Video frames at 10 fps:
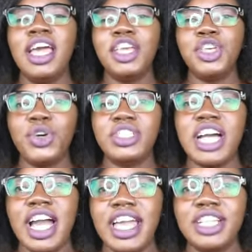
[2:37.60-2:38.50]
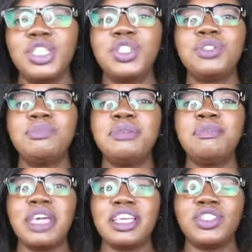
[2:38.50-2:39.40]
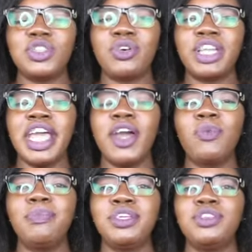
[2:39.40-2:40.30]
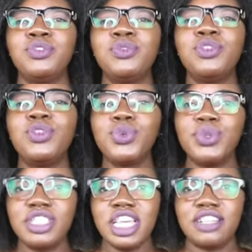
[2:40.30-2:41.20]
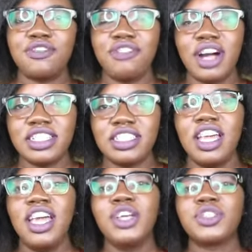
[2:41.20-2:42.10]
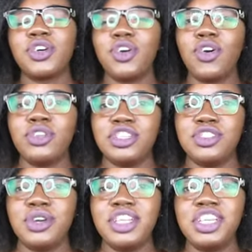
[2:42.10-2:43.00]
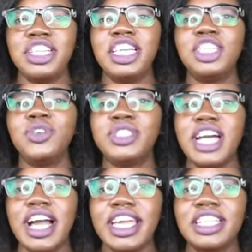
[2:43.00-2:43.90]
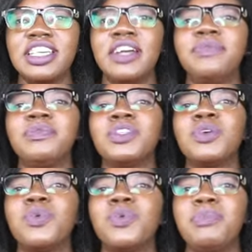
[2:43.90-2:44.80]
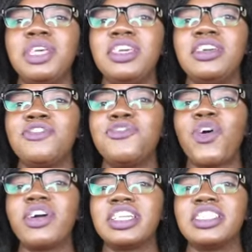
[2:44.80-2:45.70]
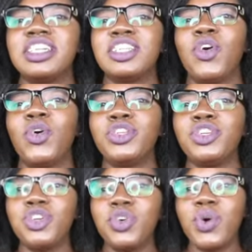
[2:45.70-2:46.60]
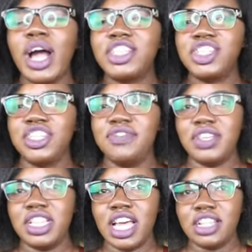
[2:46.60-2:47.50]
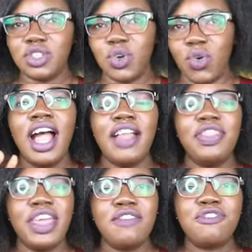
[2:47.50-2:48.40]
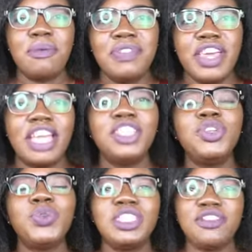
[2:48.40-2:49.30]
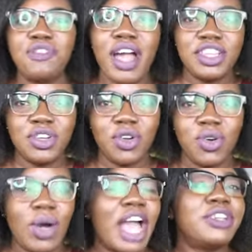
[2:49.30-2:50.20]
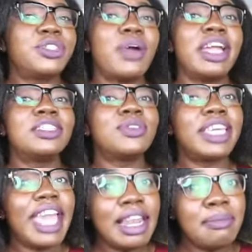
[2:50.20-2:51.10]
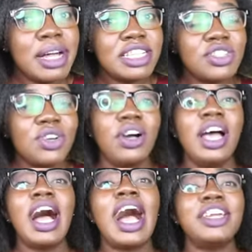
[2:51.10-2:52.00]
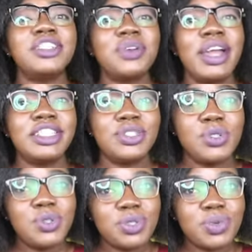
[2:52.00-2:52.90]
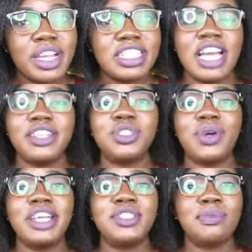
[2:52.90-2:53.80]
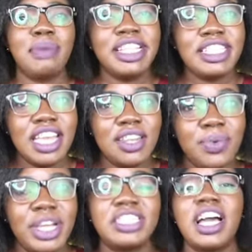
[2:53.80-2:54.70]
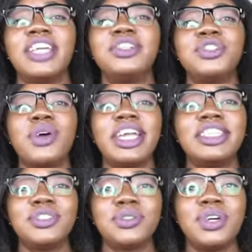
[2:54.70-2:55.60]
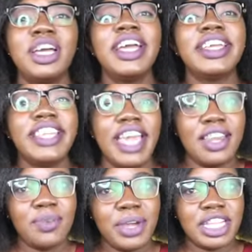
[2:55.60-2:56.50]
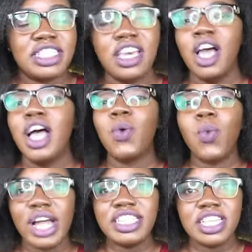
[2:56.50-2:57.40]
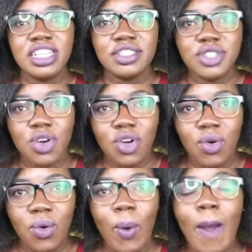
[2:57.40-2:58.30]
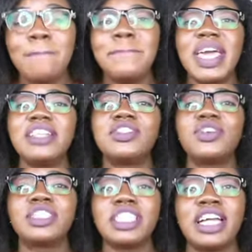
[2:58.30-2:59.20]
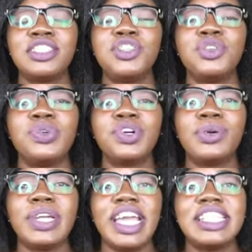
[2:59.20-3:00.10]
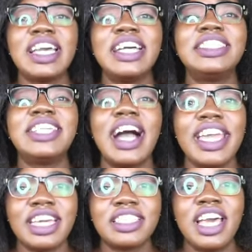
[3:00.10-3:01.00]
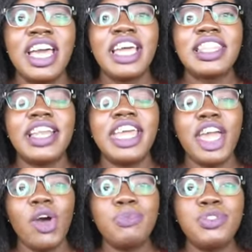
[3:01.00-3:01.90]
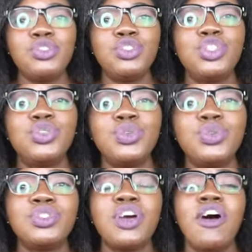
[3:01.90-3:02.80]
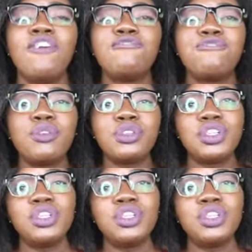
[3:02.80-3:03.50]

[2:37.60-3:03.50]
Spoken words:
Your diet should be based on helping you lose that fat. So your concentration in your diet will be focusing on you achieving that goal. And then from there, you define your goal. Are you trying to gain muscle? Are you trying to lose weight? Are you trying to maintain weight? Are you trying to gain weight? What is your goal? Based on that, you will create a diet that helps you choose food